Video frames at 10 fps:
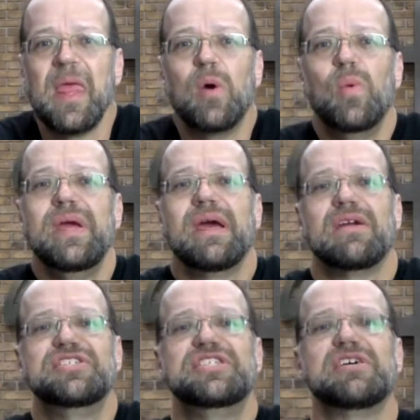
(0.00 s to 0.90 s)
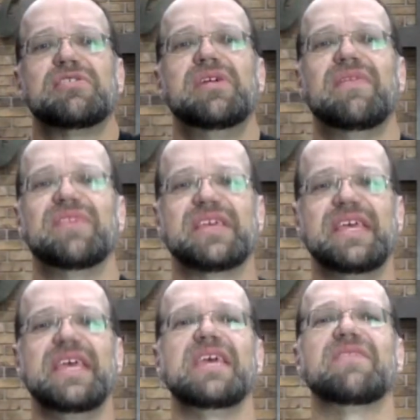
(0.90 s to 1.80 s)
We are children of the
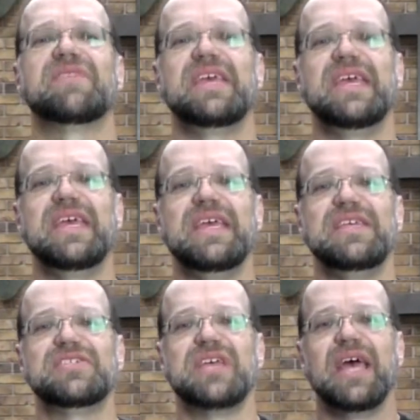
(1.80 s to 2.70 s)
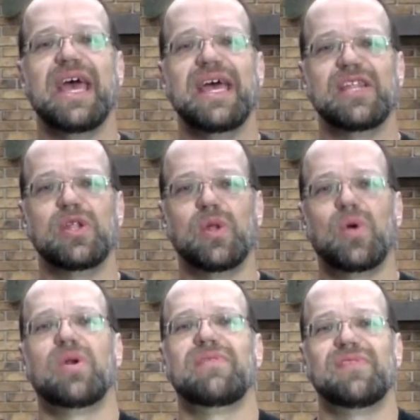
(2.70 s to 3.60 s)
King of Kings and
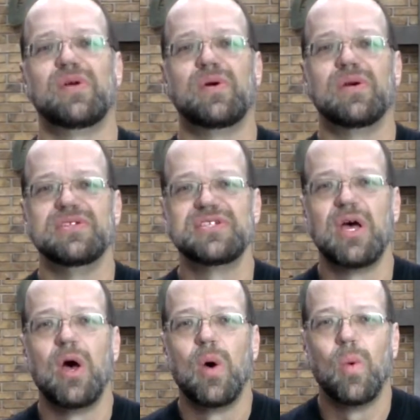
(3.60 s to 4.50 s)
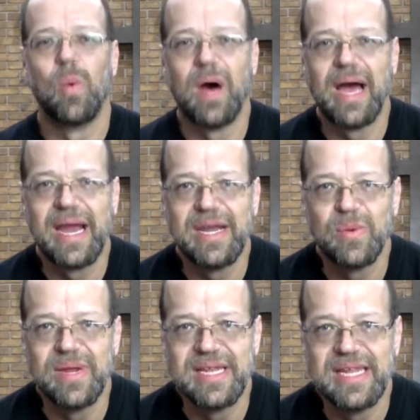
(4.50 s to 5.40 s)
Lord of Lords. Why do
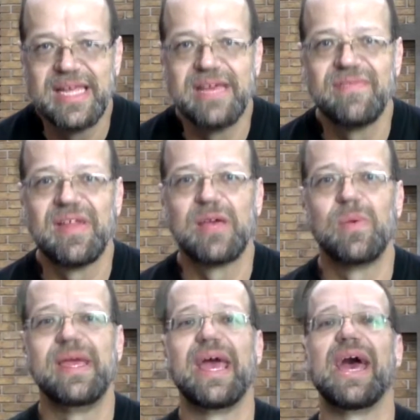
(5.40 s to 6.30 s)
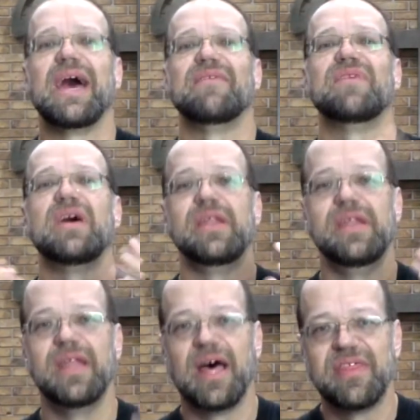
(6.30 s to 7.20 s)
we live like we have
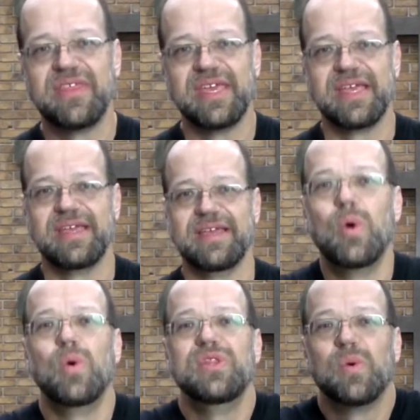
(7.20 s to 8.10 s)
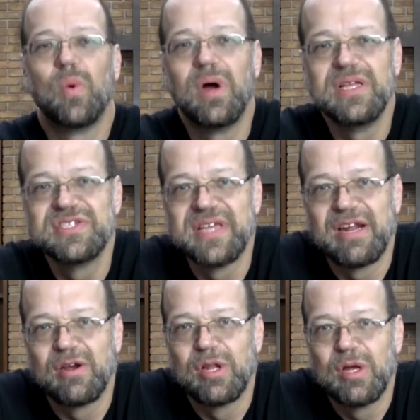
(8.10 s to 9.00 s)
nothing? Would the ones that
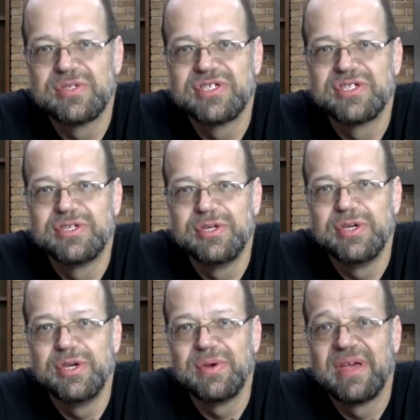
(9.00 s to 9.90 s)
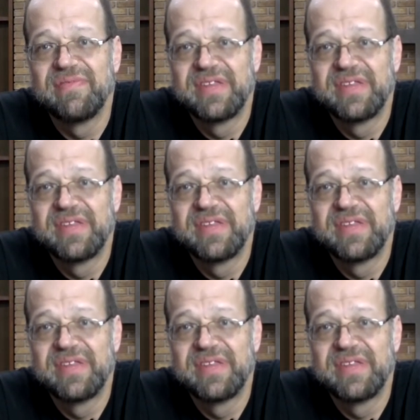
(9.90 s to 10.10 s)
are closest to you give